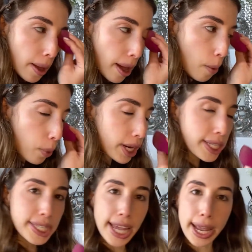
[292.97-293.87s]
I wouldn't
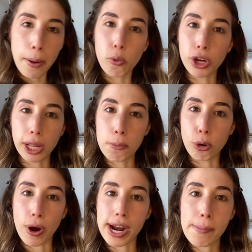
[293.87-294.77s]
say it really
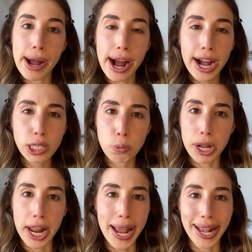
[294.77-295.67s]
brightened my eyes, but
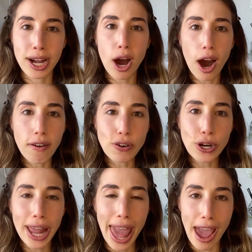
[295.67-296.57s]
it
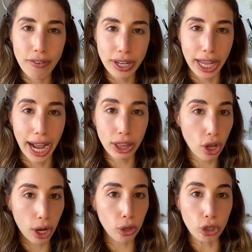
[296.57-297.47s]
covered everything. I thought
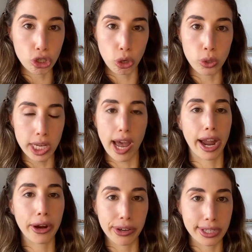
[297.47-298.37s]
I looked so
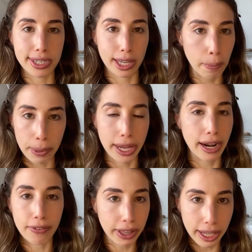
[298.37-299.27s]
tired and sleepy and
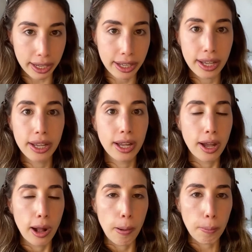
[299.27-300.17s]
everything
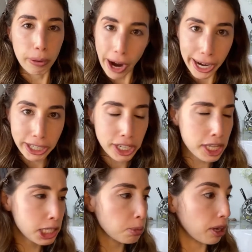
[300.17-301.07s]
prior to
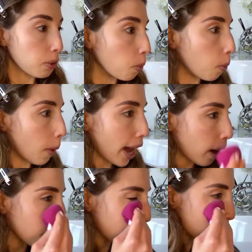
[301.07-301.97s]
this, but wow.